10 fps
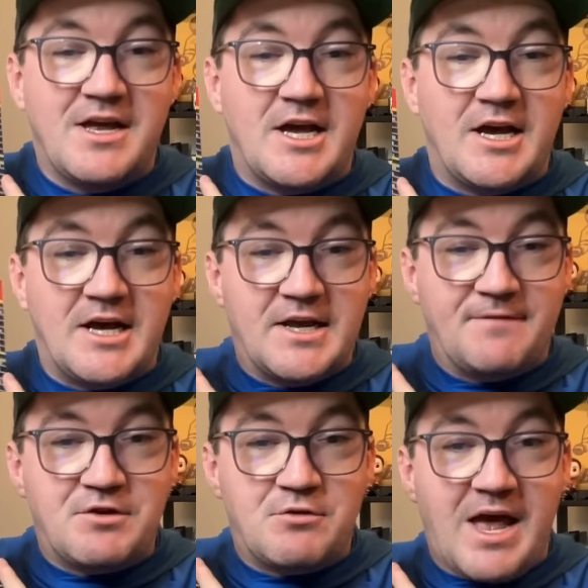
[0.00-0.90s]
If
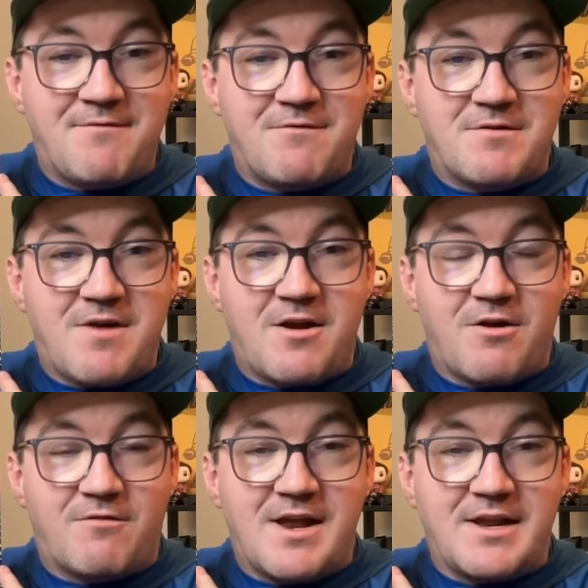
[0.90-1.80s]
you haven't read it
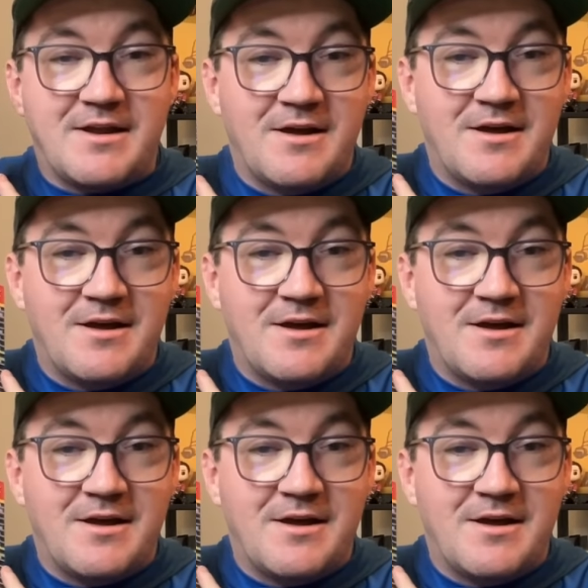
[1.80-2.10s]
already,